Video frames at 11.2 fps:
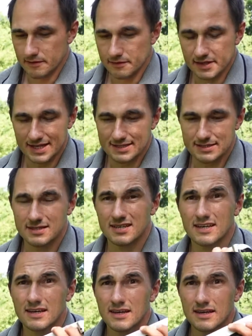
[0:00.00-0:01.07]
this
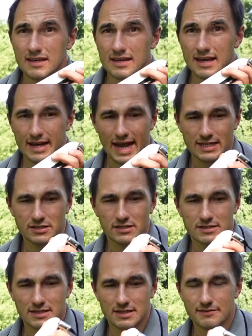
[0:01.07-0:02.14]
can actually
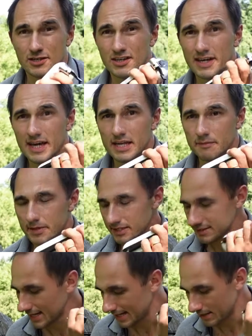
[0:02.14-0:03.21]
deliver 80
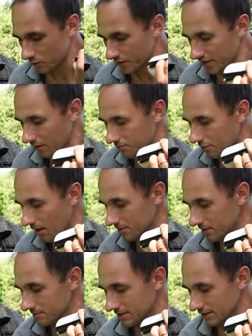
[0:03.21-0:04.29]
psi without
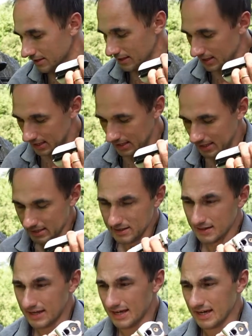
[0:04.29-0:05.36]
problems.
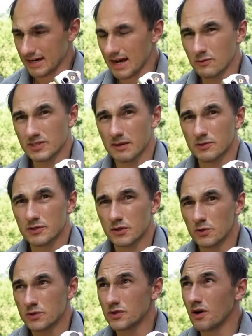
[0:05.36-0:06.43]
Here I was able to go
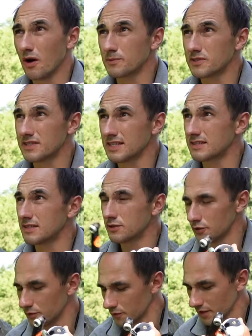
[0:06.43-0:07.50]
to up to
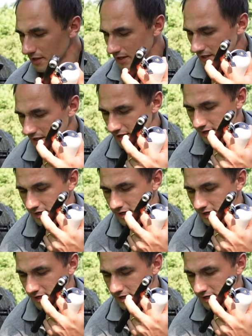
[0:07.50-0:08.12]
62. Here,